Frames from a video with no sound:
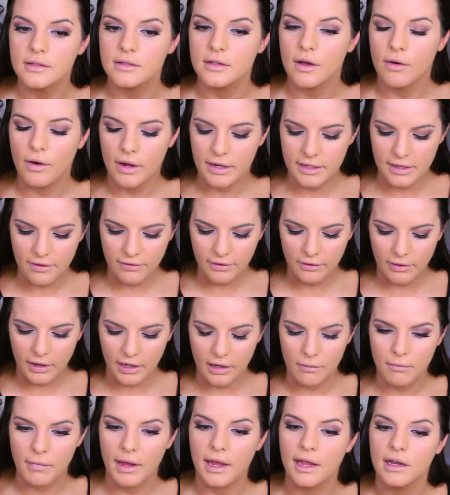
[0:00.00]
So I definitely
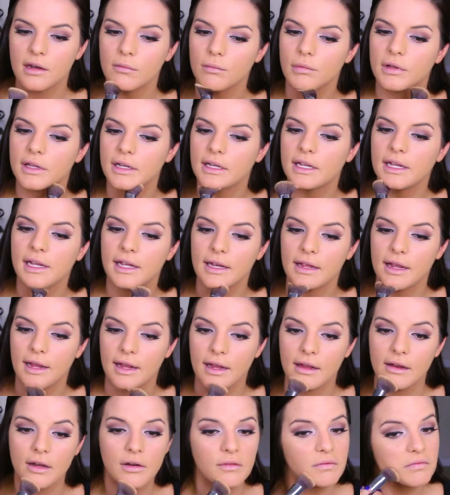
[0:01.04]
recommend blending it
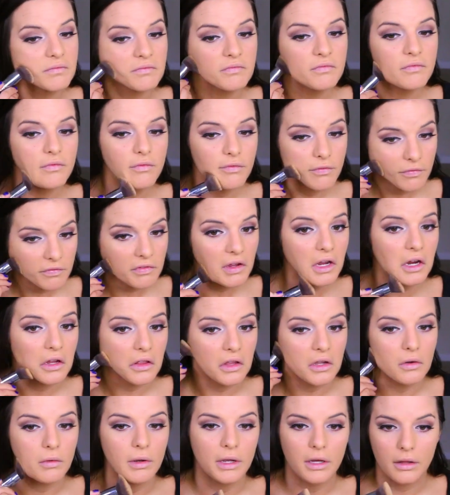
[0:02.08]
in
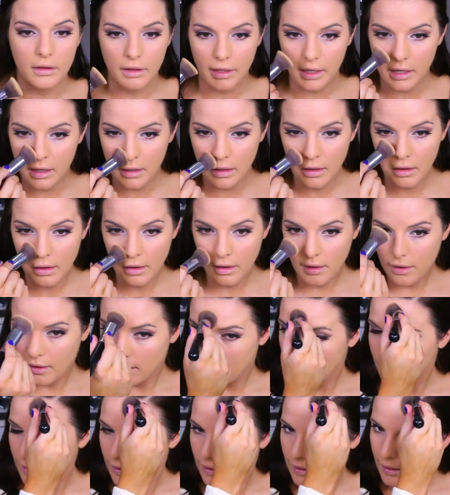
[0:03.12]
fairly quickly.
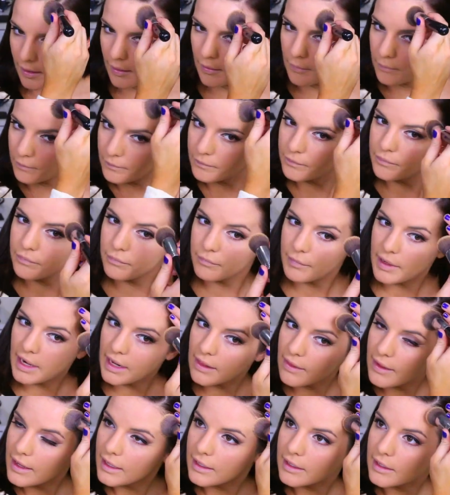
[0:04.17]
Um, but
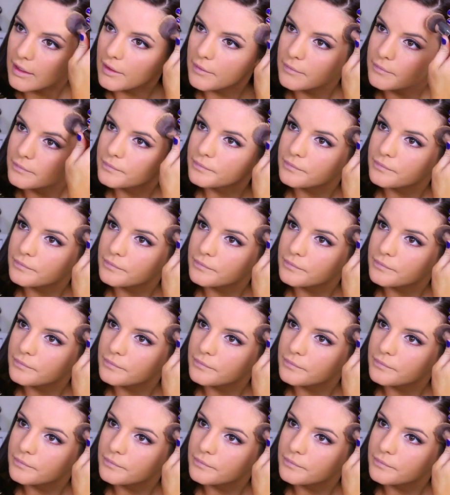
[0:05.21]
I like it.